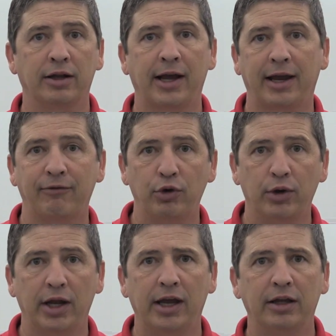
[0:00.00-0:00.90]
like if you
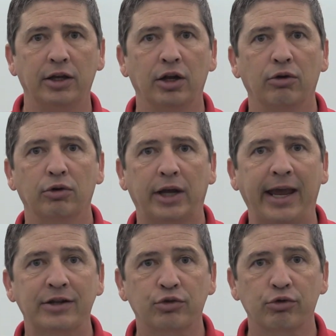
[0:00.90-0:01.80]
had hit,
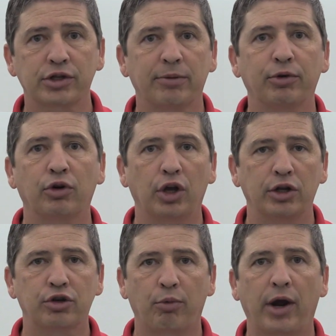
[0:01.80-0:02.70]
cancel or something, or you
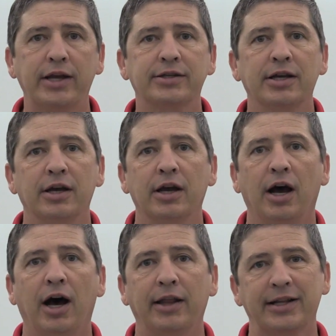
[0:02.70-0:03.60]
hit your brakes.
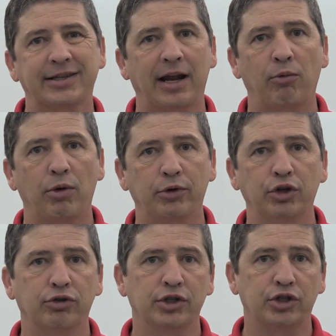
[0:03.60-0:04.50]
That's kind of what it would
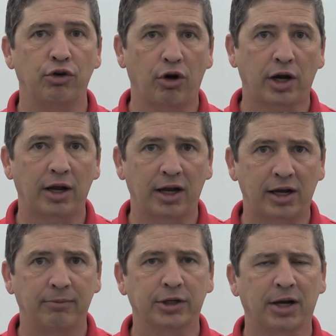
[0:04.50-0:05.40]
do. Since you are
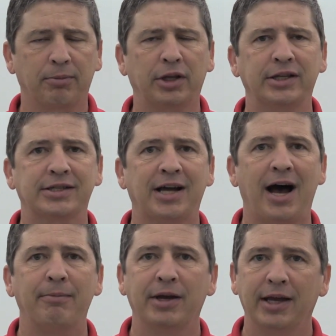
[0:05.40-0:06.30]
coming to complete
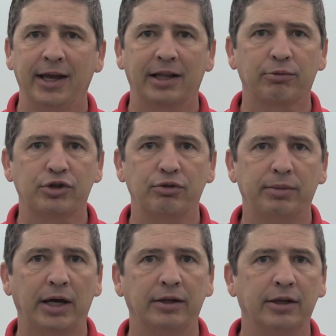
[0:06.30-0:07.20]
stop, hit the resume
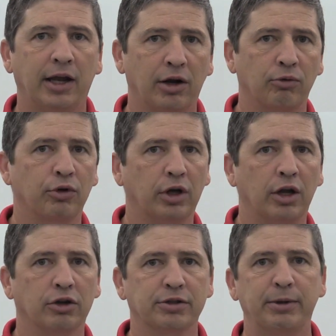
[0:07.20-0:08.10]
button and
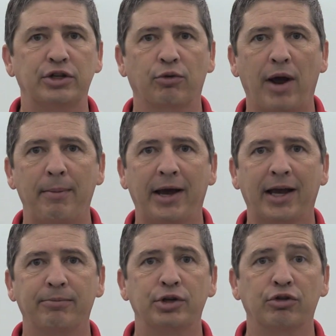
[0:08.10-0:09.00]
it'll speed you right back
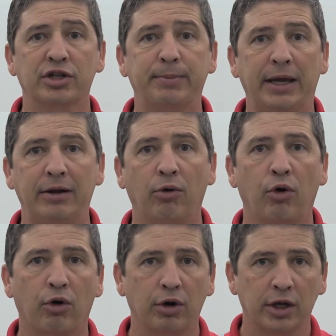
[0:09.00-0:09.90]
up to your speed
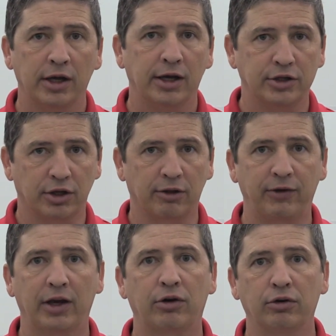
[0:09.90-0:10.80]
or until
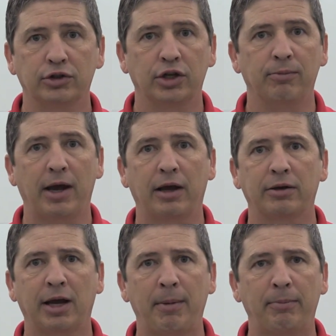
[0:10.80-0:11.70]
you
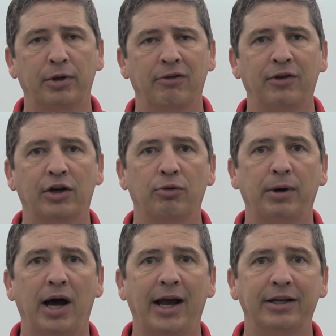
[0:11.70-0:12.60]
might come up with a vehicle
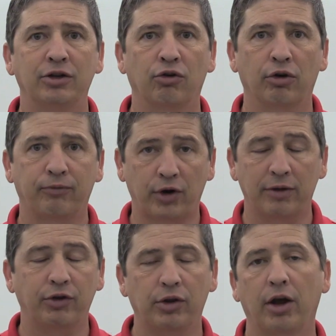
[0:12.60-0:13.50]
behind or in front
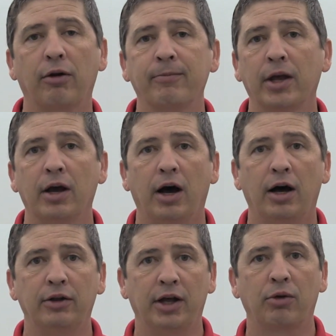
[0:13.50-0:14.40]
of you there.
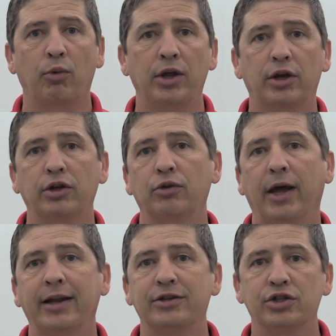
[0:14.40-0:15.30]
Another way you can do
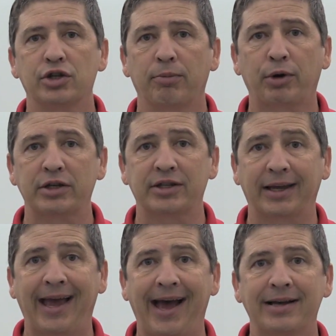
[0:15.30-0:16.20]
that is just press the
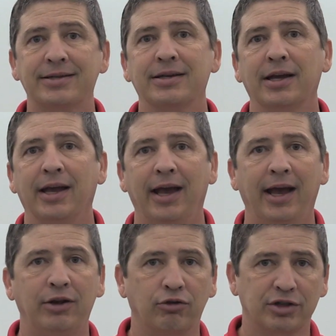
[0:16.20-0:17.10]
gas
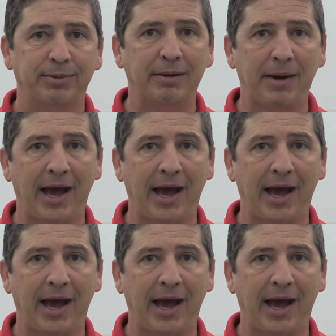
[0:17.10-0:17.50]
and you'll speed